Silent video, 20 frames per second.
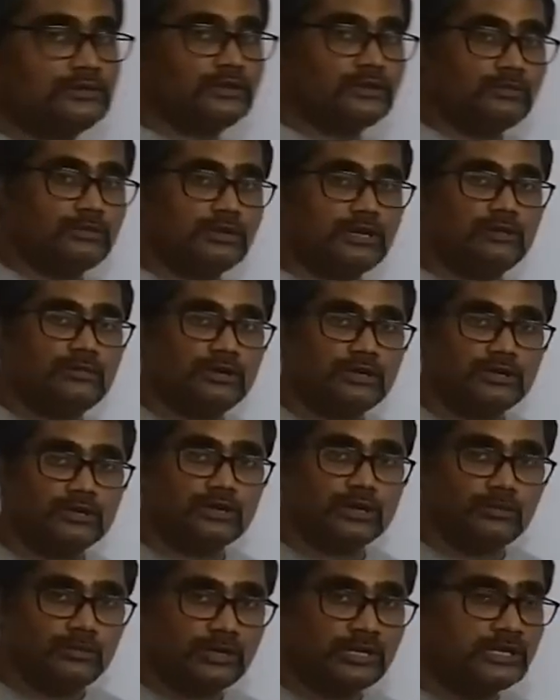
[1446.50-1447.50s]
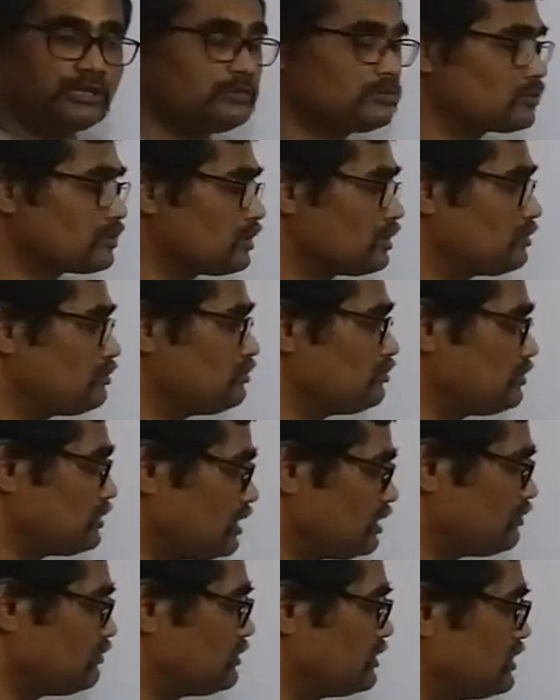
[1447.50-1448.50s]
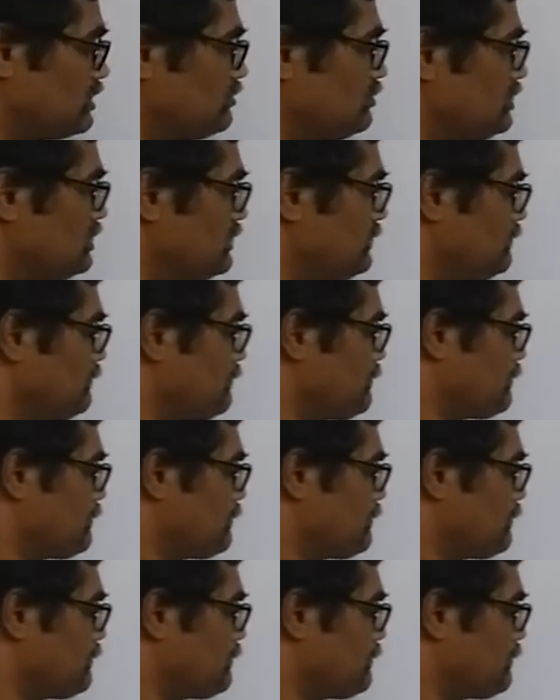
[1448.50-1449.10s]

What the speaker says: you'll be able to complete the problem comfortably.